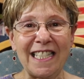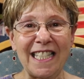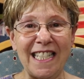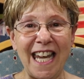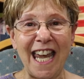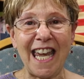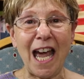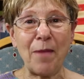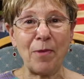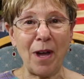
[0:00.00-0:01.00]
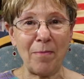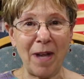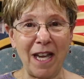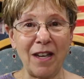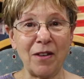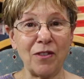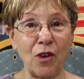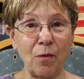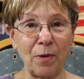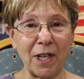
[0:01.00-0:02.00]
Today I brought my
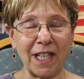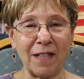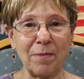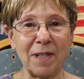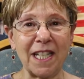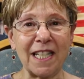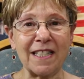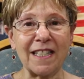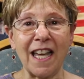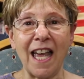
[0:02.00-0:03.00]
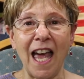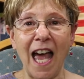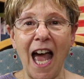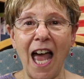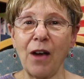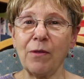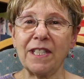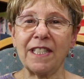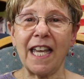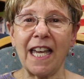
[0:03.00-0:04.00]
notebook in because I always
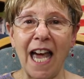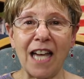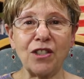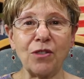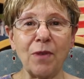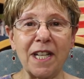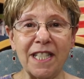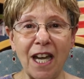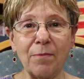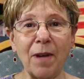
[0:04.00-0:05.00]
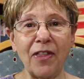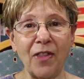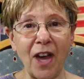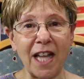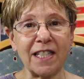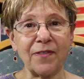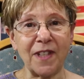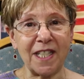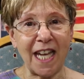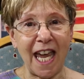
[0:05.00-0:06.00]
say I should write down my thoughts of
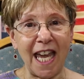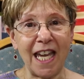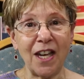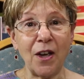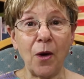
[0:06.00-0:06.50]
the day.